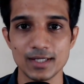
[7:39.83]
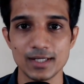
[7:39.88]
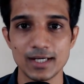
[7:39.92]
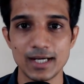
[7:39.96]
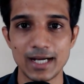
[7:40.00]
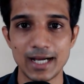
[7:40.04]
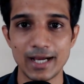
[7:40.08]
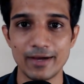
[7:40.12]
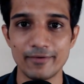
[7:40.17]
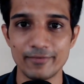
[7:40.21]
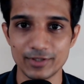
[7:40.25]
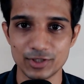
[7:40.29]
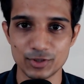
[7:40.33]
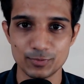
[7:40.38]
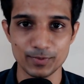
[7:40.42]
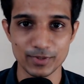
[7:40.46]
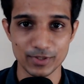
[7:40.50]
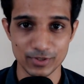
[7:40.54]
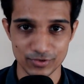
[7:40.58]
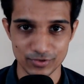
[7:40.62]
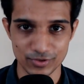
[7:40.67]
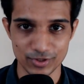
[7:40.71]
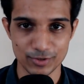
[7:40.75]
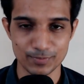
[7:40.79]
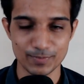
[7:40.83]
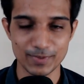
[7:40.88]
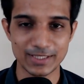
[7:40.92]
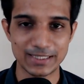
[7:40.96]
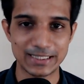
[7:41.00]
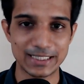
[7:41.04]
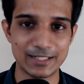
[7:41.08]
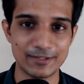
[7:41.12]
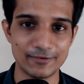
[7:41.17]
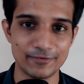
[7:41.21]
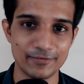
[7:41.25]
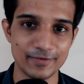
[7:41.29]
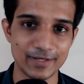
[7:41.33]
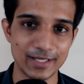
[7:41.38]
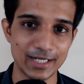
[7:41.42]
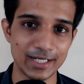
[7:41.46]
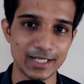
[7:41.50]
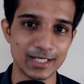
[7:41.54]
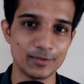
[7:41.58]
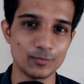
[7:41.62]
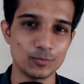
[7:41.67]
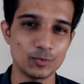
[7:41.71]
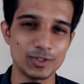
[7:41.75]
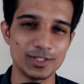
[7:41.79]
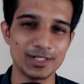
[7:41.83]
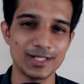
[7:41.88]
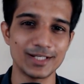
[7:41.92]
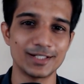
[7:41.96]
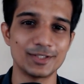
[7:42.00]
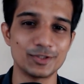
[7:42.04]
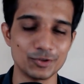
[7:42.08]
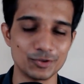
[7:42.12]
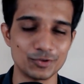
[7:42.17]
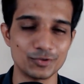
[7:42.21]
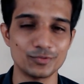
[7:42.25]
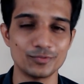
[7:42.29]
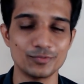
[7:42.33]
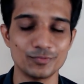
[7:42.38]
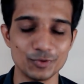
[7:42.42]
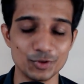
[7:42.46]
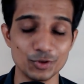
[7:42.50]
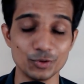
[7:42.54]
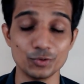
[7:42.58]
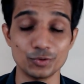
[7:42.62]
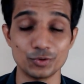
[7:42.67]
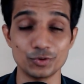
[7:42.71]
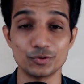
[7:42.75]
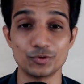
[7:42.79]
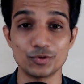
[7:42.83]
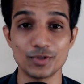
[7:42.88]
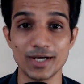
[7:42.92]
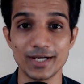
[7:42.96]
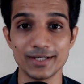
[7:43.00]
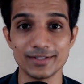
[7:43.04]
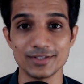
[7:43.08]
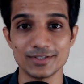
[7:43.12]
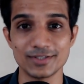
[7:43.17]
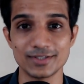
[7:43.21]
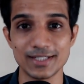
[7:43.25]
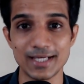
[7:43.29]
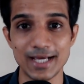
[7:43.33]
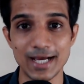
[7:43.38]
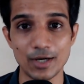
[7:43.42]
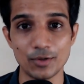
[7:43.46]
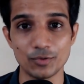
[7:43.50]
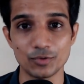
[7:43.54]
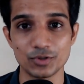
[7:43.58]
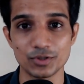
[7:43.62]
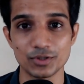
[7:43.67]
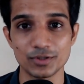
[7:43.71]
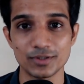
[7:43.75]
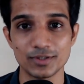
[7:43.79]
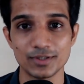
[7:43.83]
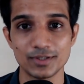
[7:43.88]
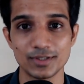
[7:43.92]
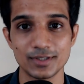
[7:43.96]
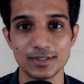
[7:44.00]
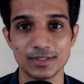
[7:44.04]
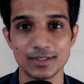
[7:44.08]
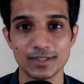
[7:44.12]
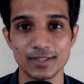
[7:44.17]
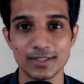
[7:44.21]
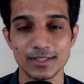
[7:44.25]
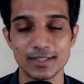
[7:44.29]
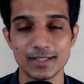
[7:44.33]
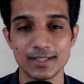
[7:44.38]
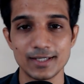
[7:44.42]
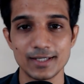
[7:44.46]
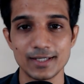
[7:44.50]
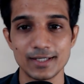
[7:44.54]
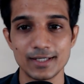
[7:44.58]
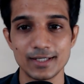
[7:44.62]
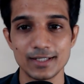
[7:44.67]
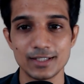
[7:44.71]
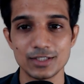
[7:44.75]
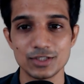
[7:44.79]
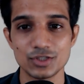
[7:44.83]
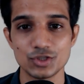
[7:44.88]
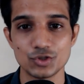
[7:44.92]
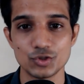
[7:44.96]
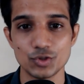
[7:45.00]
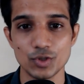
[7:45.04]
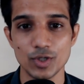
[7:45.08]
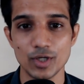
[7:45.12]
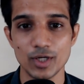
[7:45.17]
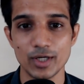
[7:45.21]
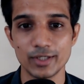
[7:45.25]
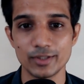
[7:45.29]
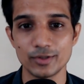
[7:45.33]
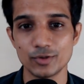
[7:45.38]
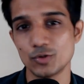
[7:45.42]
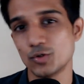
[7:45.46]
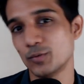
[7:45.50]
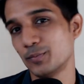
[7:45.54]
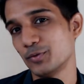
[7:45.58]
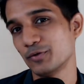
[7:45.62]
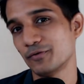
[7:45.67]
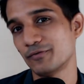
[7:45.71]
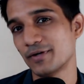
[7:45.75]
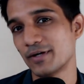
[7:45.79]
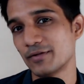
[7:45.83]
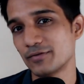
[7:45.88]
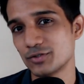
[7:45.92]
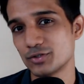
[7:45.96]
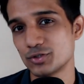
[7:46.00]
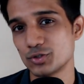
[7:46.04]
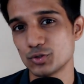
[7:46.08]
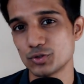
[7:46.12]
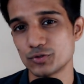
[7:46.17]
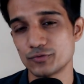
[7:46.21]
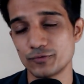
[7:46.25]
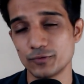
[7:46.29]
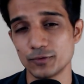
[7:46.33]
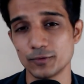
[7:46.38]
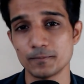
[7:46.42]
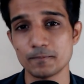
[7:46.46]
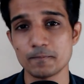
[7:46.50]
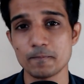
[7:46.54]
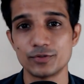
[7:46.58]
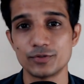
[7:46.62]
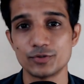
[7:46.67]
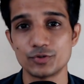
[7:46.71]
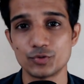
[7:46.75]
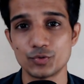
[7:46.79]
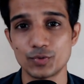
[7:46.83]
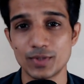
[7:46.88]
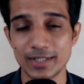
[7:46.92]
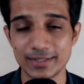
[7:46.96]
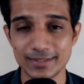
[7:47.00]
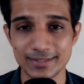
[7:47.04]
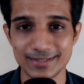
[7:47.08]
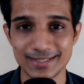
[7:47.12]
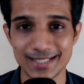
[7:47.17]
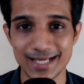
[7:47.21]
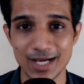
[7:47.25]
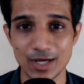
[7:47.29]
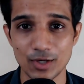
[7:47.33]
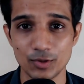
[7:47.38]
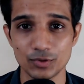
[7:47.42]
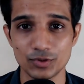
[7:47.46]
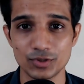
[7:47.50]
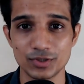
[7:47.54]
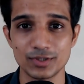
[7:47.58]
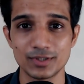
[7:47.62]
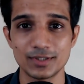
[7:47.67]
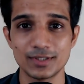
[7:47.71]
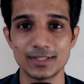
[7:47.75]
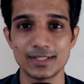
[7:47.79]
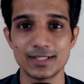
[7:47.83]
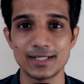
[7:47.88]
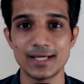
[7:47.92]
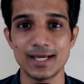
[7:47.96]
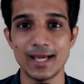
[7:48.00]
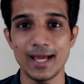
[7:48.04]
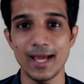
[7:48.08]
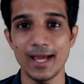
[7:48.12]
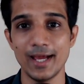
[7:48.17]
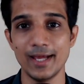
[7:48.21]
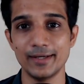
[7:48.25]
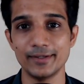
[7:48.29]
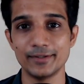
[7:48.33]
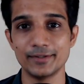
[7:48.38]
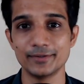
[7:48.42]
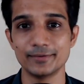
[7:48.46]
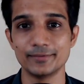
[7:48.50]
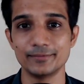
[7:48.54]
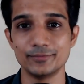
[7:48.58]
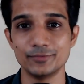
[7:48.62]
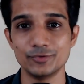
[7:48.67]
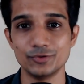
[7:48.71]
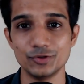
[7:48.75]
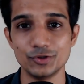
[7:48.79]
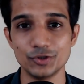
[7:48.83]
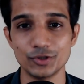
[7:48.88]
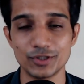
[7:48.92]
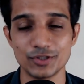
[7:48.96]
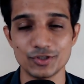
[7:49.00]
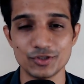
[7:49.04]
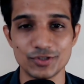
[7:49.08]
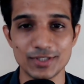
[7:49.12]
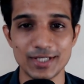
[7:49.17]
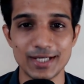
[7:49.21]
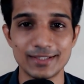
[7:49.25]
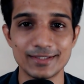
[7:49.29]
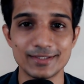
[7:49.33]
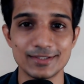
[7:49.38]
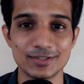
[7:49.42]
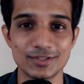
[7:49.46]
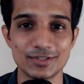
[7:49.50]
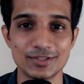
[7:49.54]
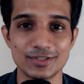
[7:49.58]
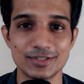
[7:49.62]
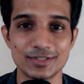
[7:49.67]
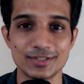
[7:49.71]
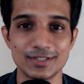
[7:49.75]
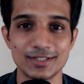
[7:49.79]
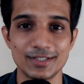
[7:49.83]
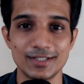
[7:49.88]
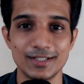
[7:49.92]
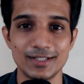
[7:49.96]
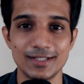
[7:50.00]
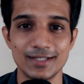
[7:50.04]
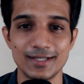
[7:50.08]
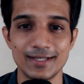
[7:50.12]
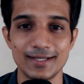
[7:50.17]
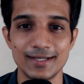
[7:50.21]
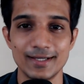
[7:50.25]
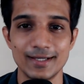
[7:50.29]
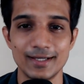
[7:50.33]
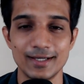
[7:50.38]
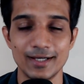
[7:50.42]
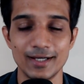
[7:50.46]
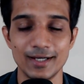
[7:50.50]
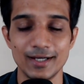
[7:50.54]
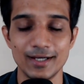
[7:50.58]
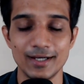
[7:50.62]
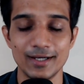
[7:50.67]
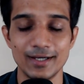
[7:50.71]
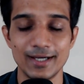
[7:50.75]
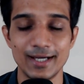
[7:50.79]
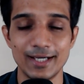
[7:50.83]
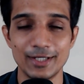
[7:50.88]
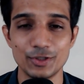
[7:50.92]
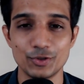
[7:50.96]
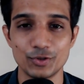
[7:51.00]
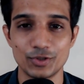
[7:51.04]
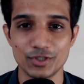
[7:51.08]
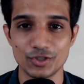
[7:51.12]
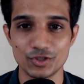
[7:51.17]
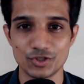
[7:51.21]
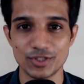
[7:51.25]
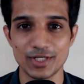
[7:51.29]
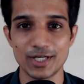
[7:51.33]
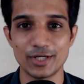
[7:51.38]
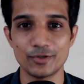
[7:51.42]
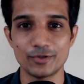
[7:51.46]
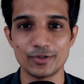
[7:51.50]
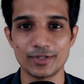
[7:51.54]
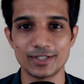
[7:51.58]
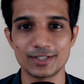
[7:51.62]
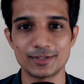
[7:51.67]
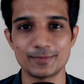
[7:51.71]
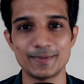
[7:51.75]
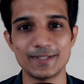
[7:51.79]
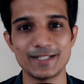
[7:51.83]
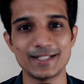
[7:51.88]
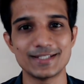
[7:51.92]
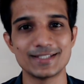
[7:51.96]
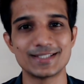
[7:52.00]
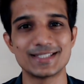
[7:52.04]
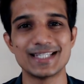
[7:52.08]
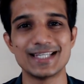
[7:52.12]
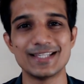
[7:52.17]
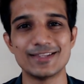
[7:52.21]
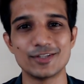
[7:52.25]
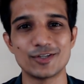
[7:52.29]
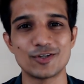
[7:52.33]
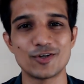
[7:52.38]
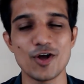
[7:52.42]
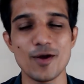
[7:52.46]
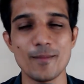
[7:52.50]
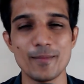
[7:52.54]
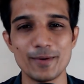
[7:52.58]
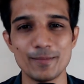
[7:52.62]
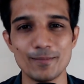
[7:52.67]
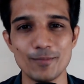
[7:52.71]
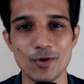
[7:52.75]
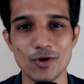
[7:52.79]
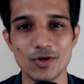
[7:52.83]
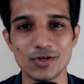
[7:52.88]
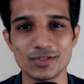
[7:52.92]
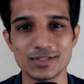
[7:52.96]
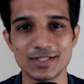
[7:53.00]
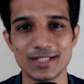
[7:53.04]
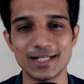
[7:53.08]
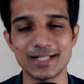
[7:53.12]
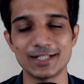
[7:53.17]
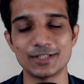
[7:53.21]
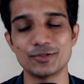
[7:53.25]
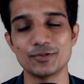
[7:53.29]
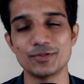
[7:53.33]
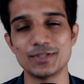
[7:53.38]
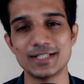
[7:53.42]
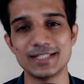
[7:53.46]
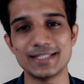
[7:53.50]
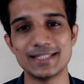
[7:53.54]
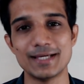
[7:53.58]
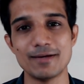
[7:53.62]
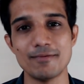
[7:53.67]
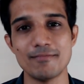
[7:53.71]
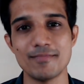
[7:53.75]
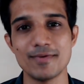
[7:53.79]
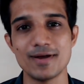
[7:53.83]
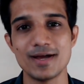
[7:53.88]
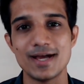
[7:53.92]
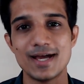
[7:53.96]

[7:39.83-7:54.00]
I've experienced this myself and I would like you to try this out. So I hope you found this useful. Try this out and you can share this and you can share your experience in the comment box. I like to read them.